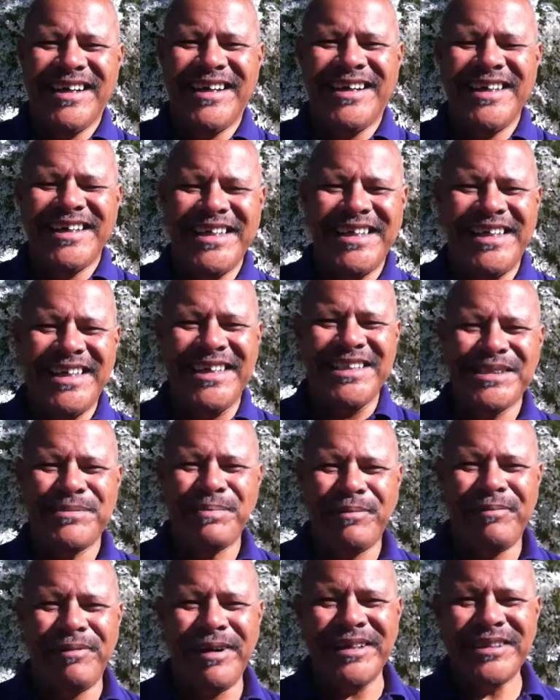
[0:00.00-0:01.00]
Hi,
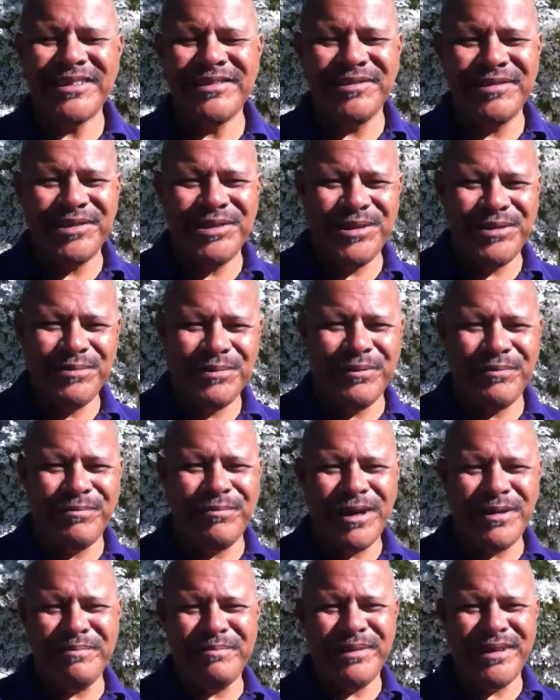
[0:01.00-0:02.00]
inspirational dude
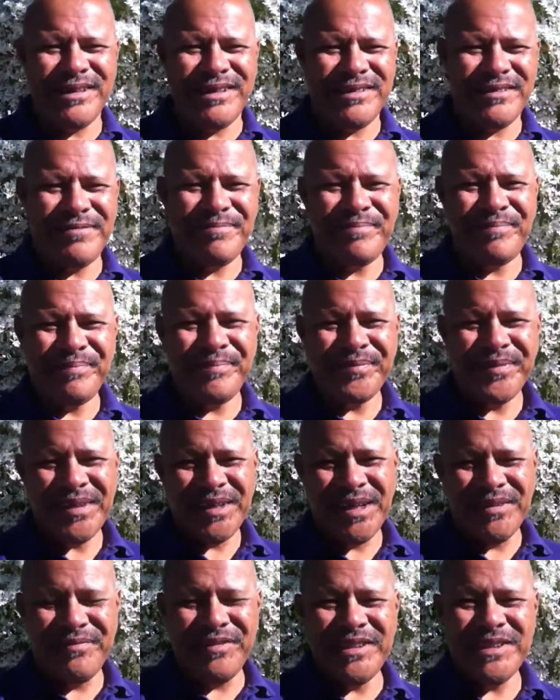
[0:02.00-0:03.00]
with 1 minute
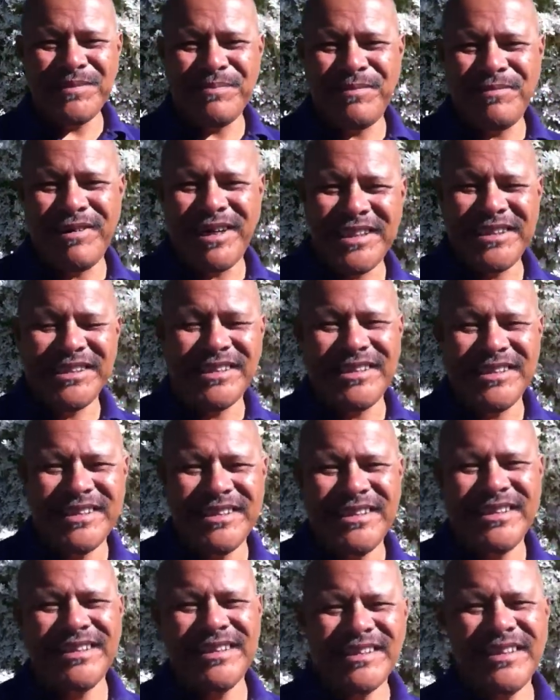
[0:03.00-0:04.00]
of inspiration.
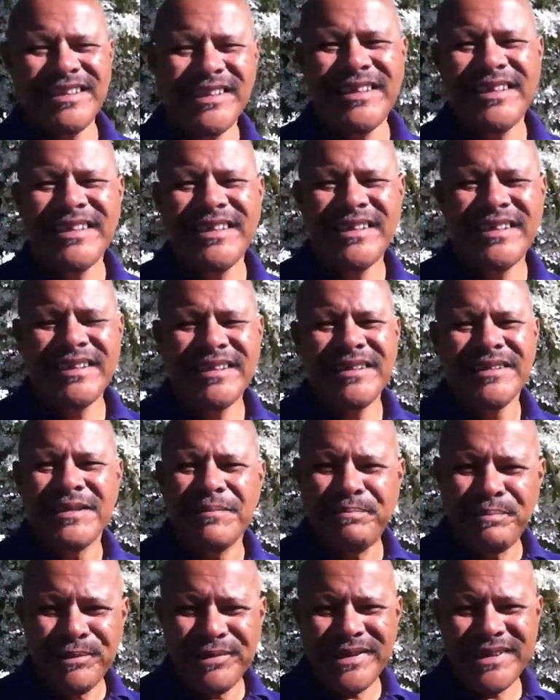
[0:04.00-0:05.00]

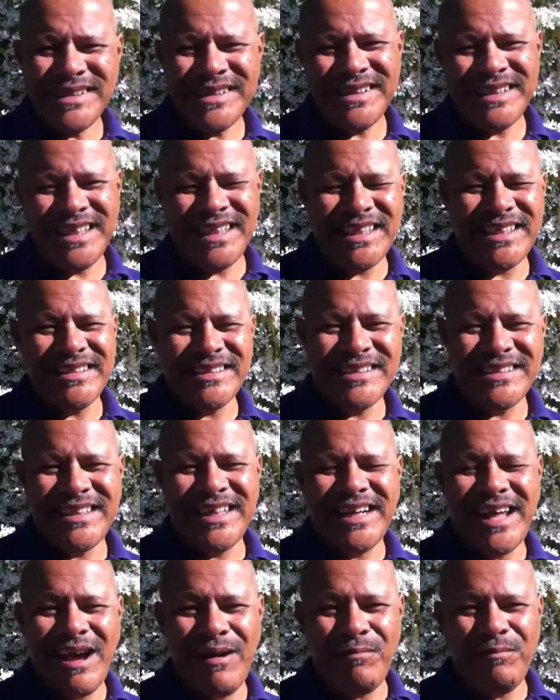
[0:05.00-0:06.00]
The Buddha says
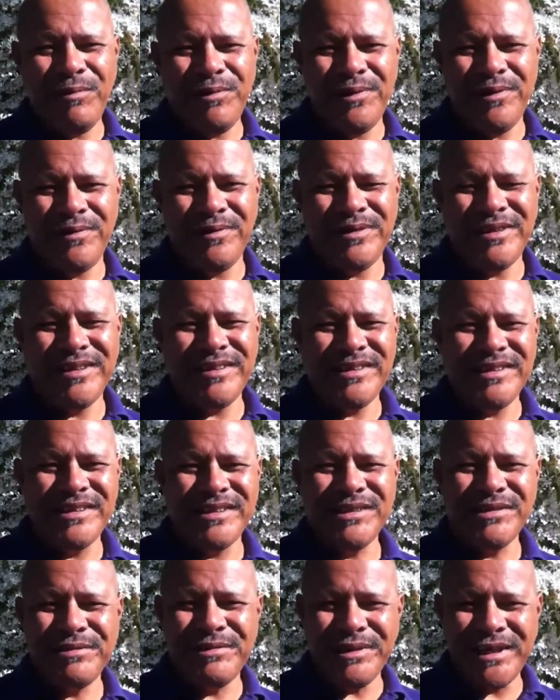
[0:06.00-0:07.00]
that our world
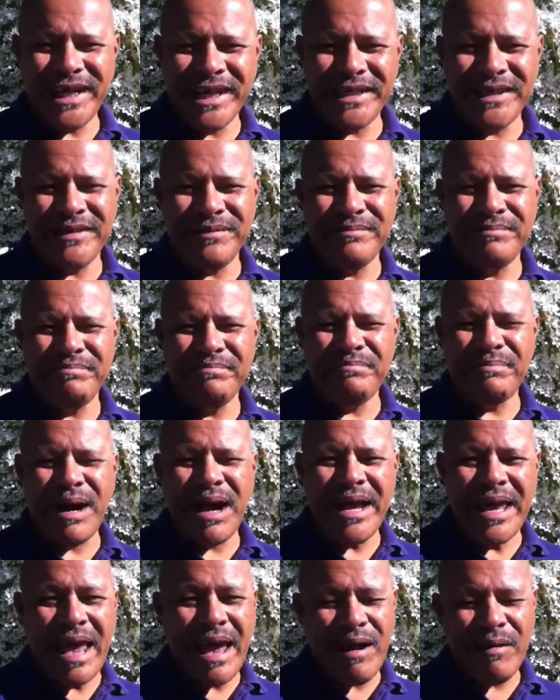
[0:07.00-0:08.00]
is created
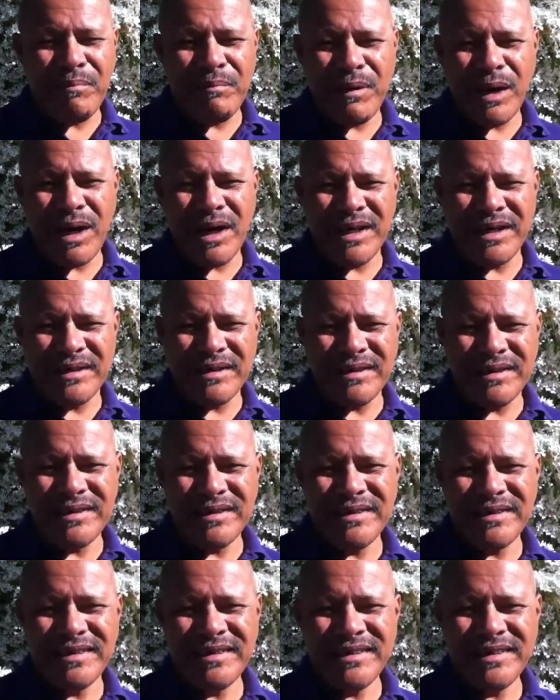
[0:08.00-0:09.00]
by our mind
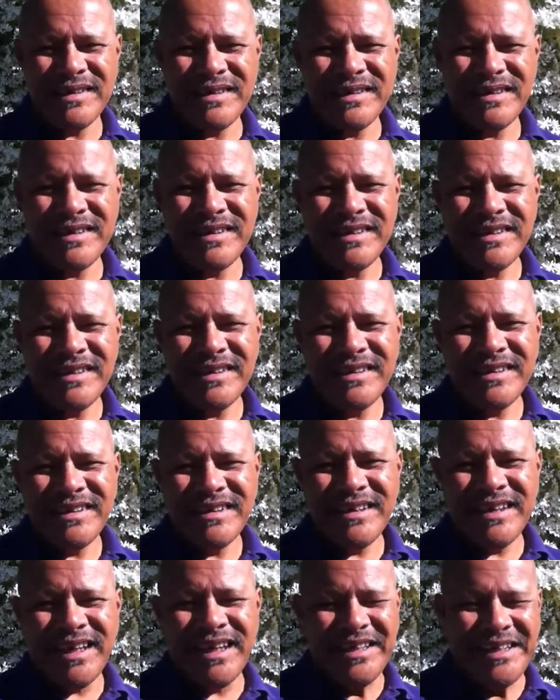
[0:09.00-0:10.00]

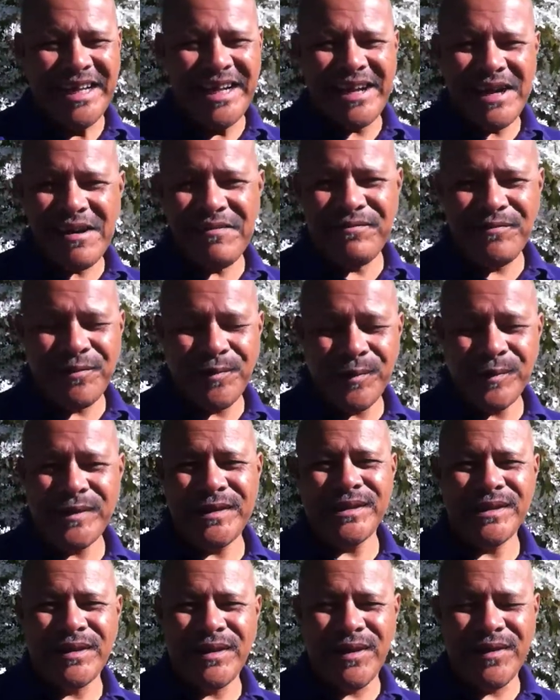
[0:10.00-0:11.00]
and that our
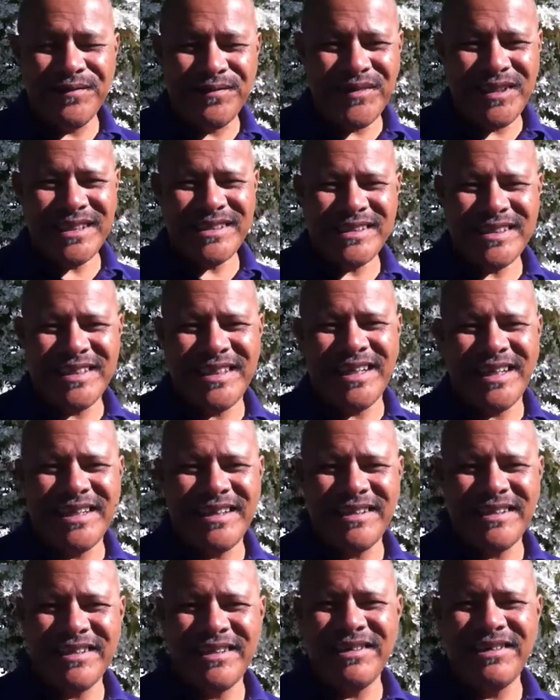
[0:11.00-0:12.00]
thoughts of
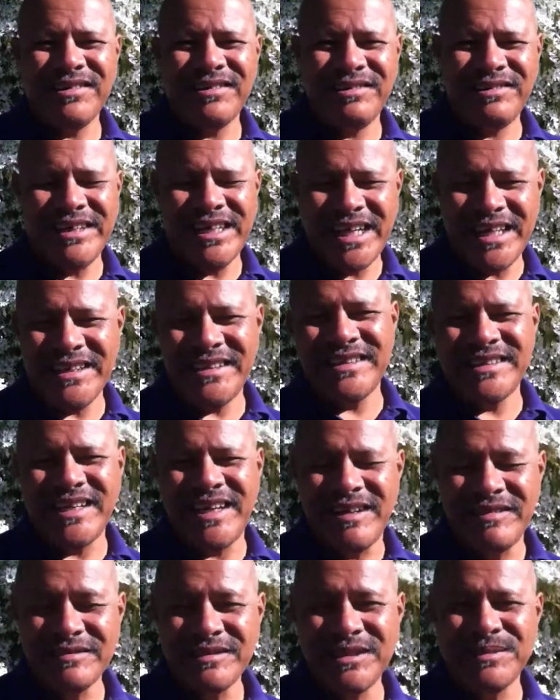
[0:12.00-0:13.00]
yesterday create
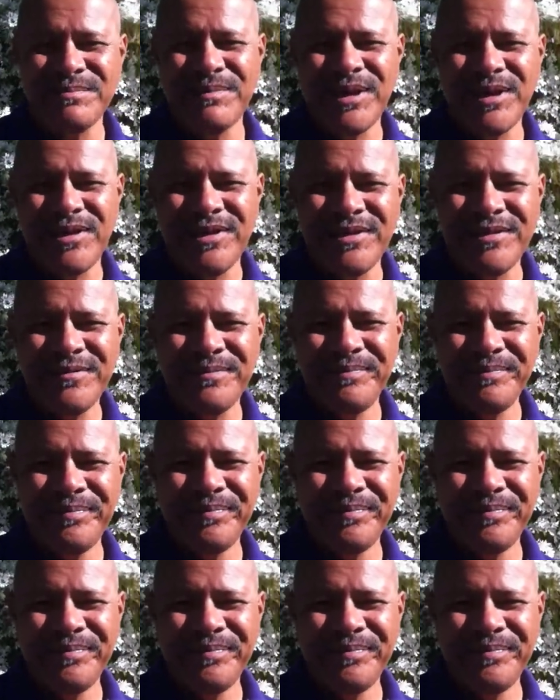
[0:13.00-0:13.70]
our tomorrow.